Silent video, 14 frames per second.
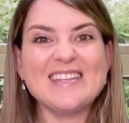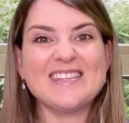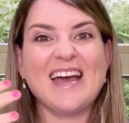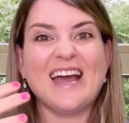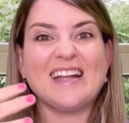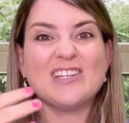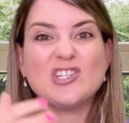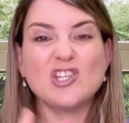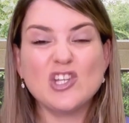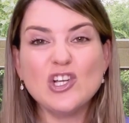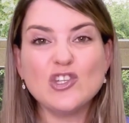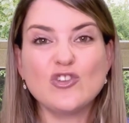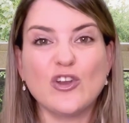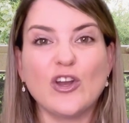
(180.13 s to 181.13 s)
that
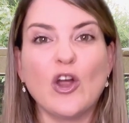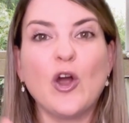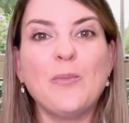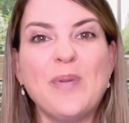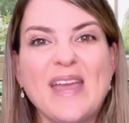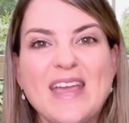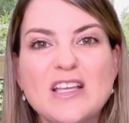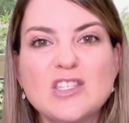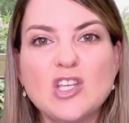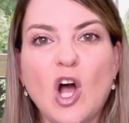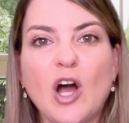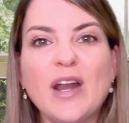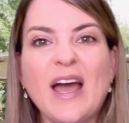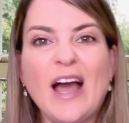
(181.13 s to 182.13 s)
children are being
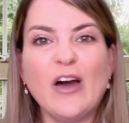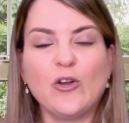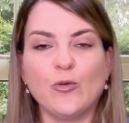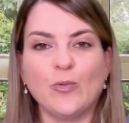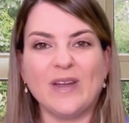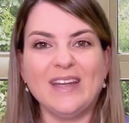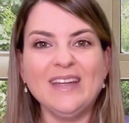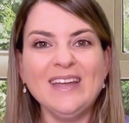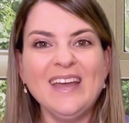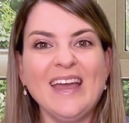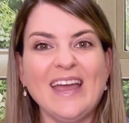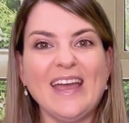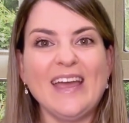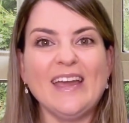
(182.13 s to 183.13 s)
taught how to read
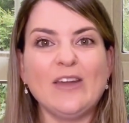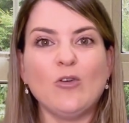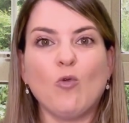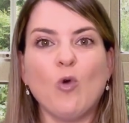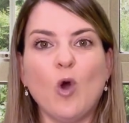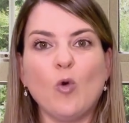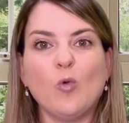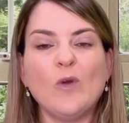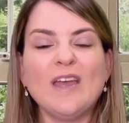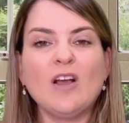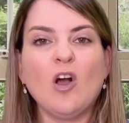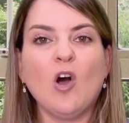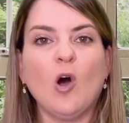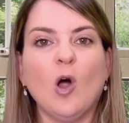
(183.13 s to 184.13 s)
in what we
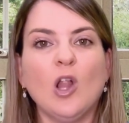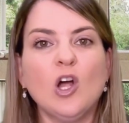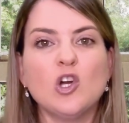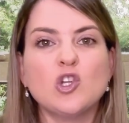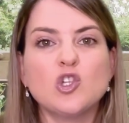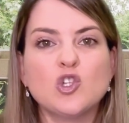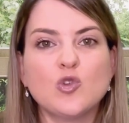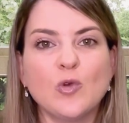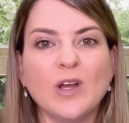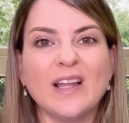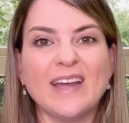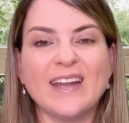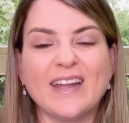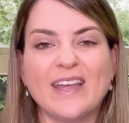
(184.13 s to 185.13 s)
call
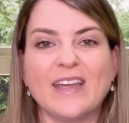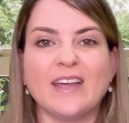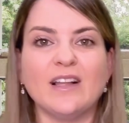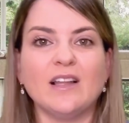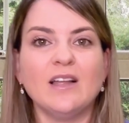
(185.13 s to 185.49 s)
drill and kill,